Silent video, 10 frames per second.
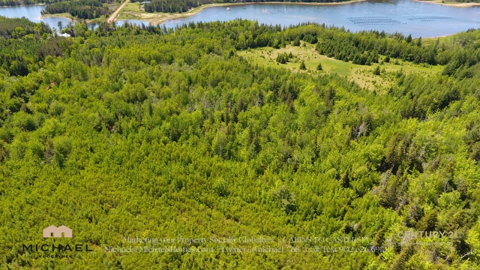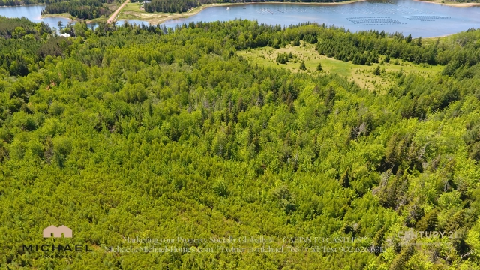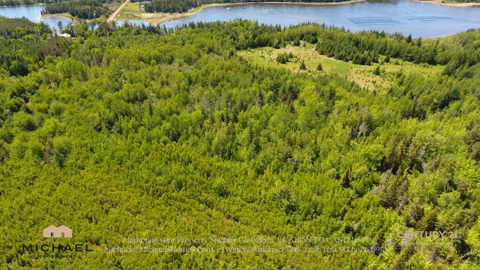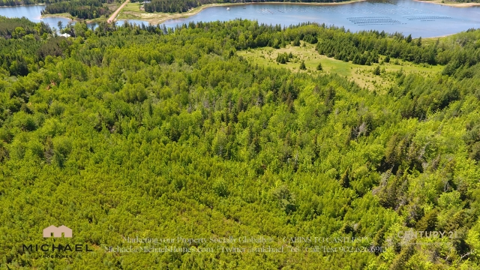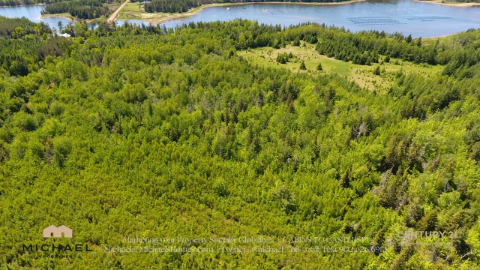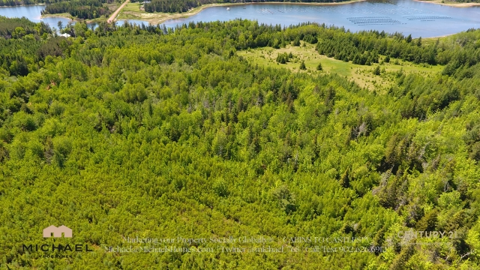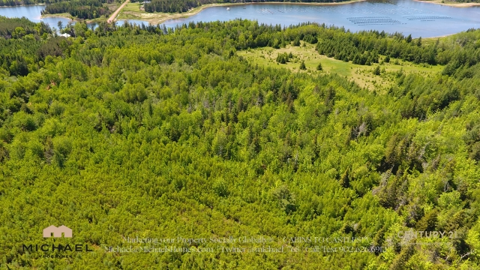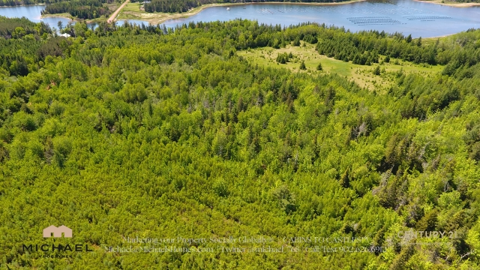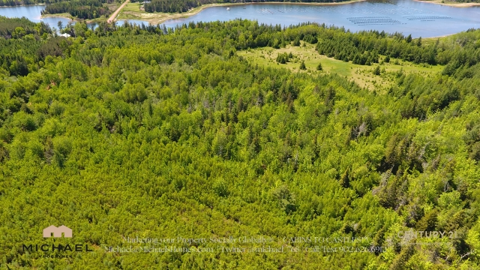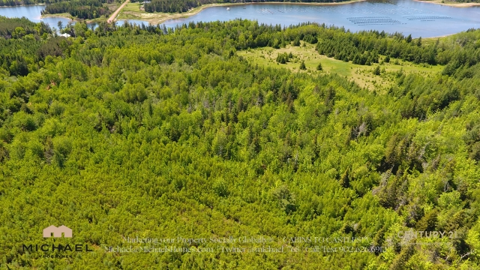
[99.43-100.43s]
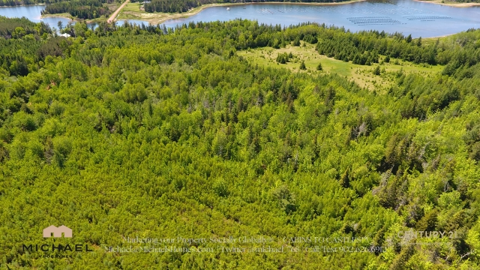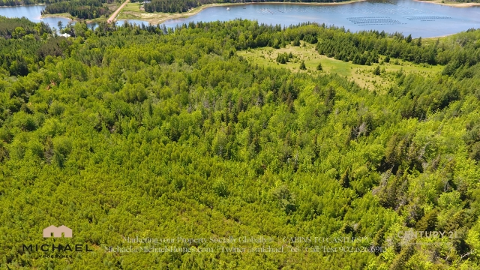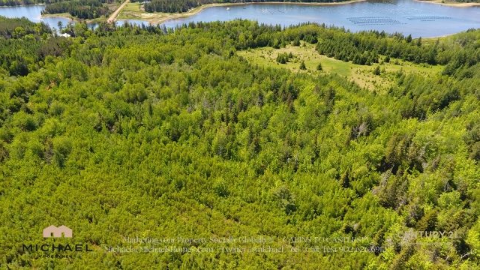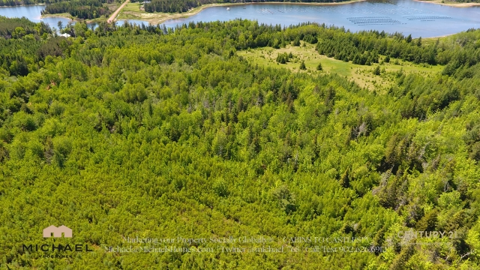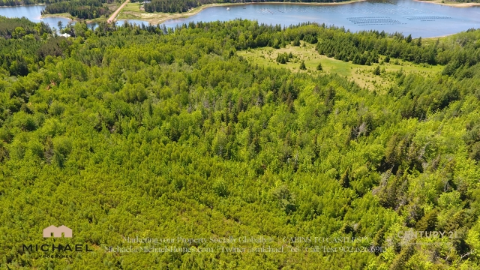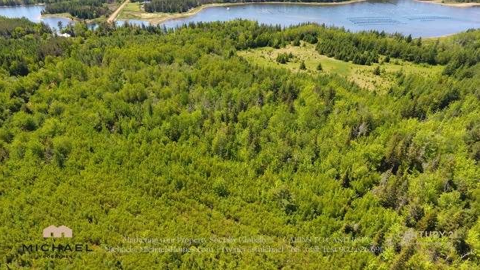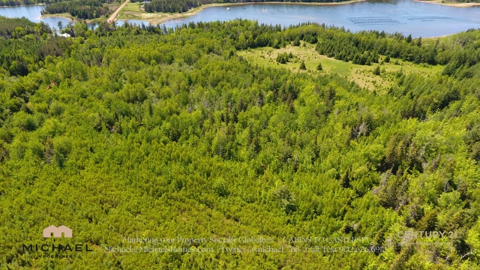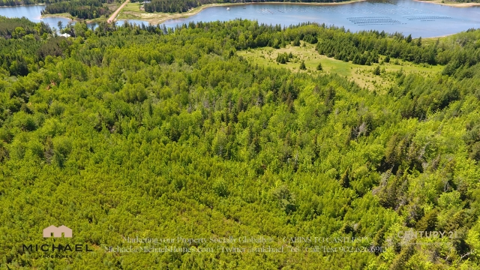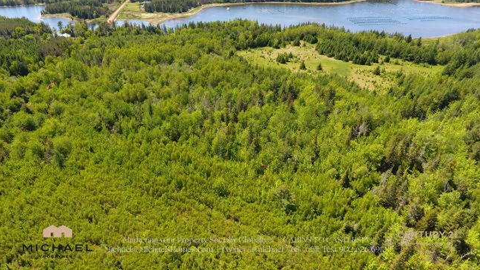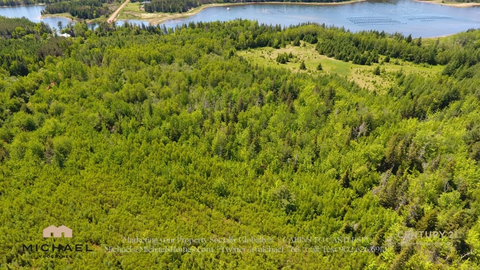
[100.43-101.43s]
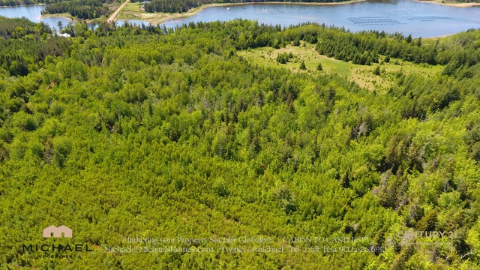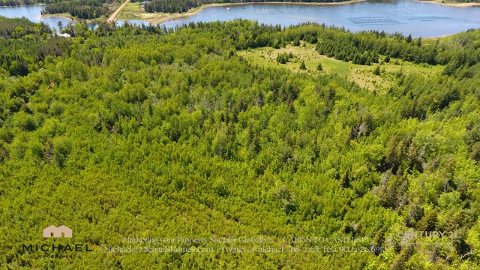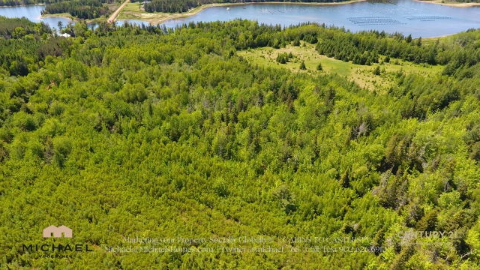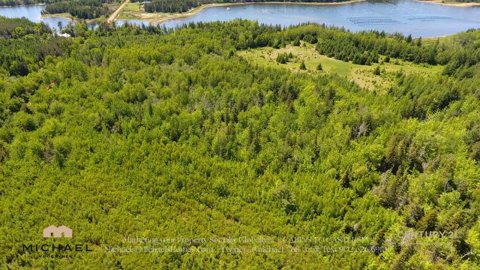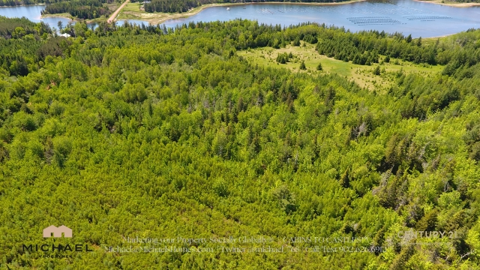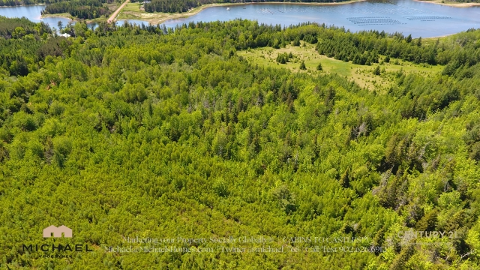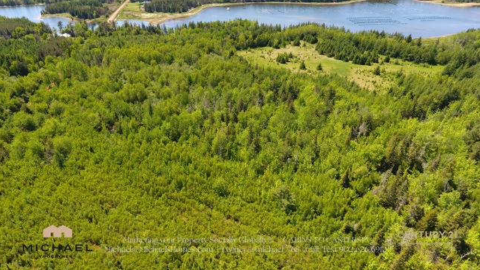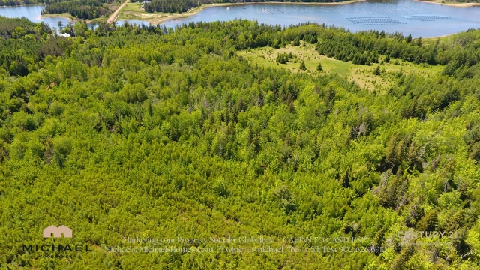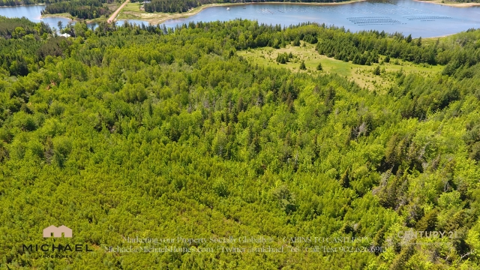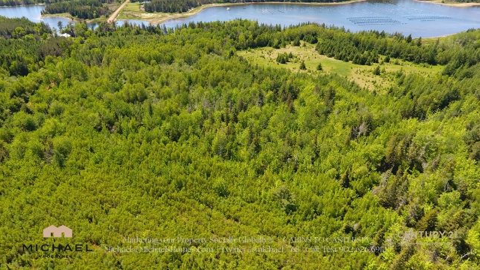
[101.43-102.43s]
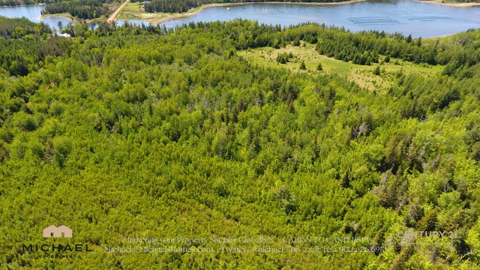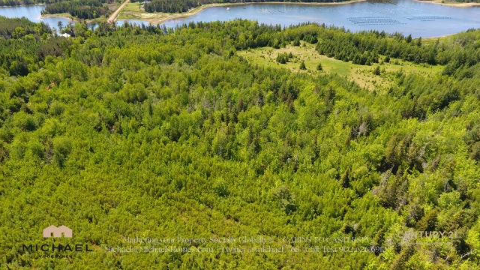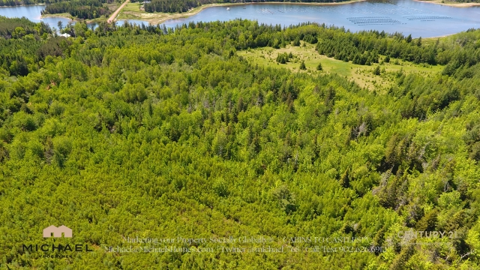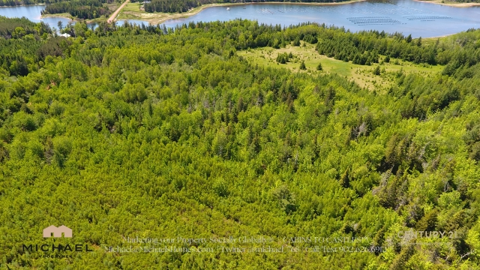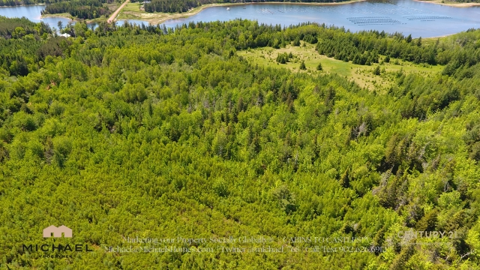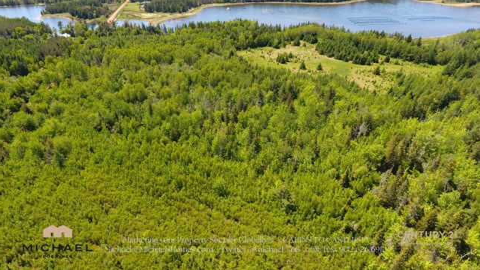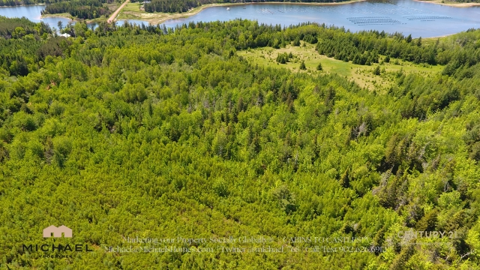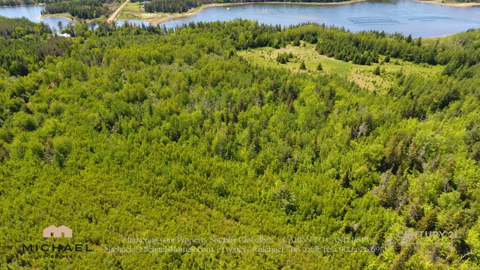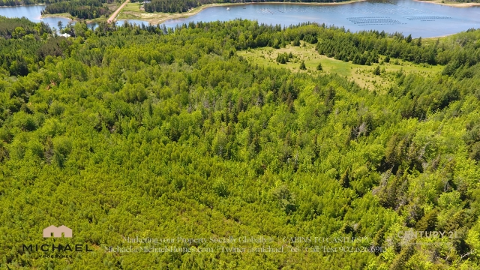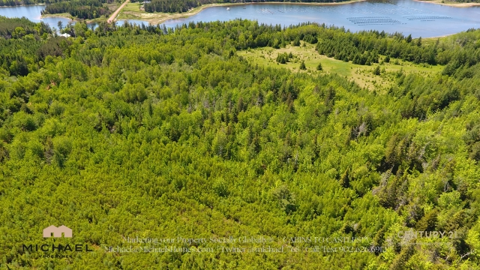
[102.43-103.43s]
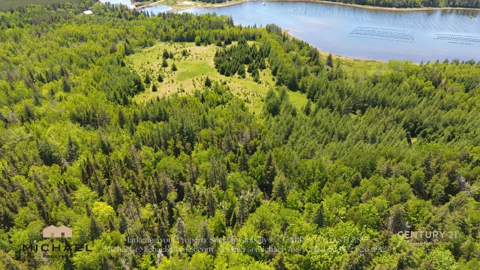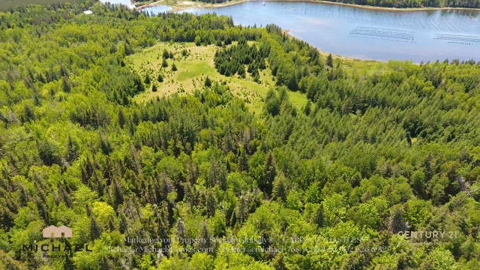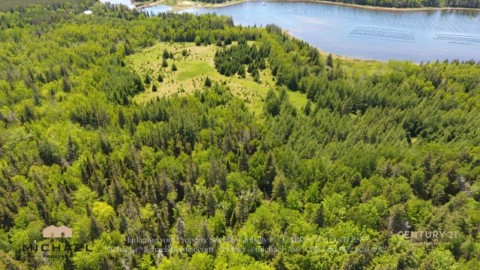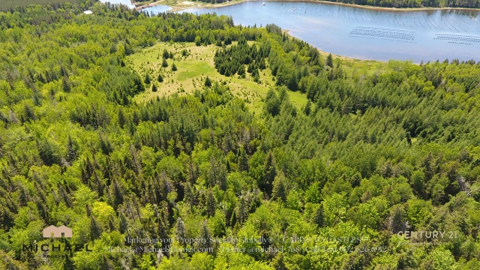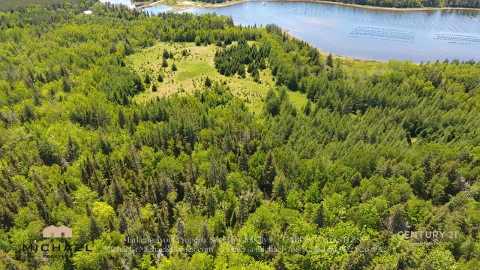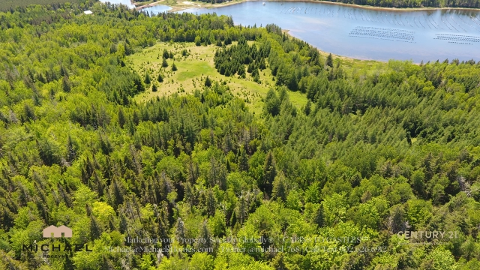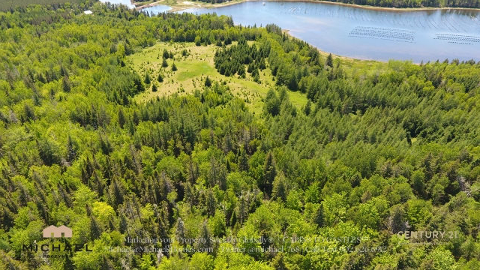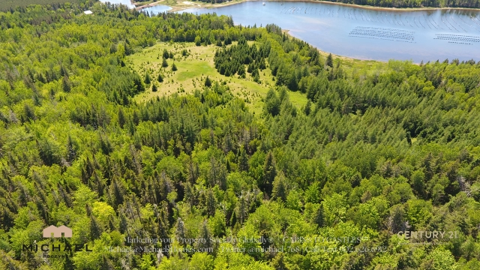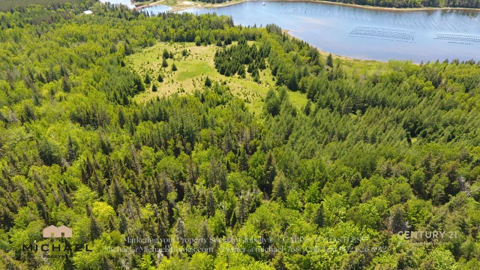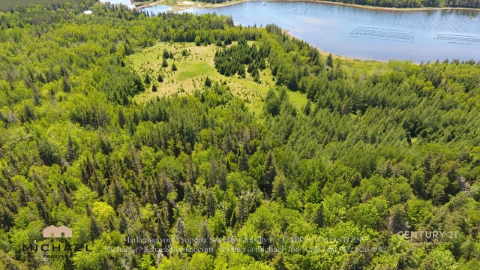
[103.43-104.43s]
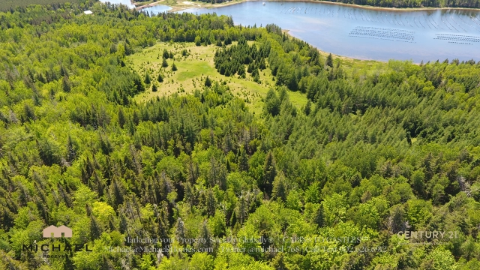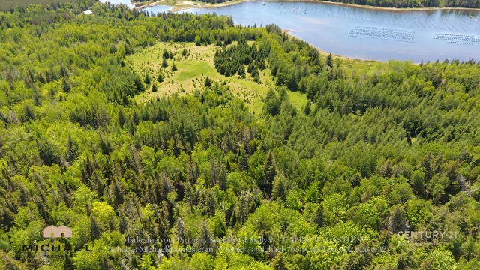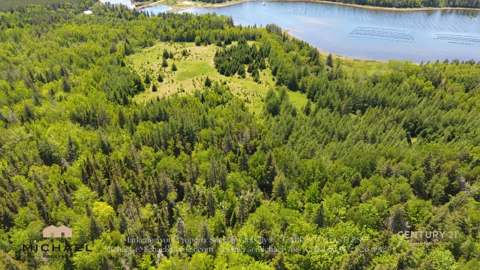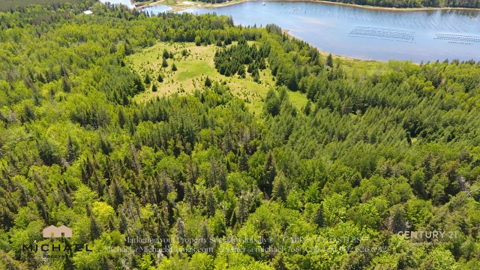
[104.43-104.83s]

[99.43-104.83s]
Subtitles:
[unreadable: no face in view]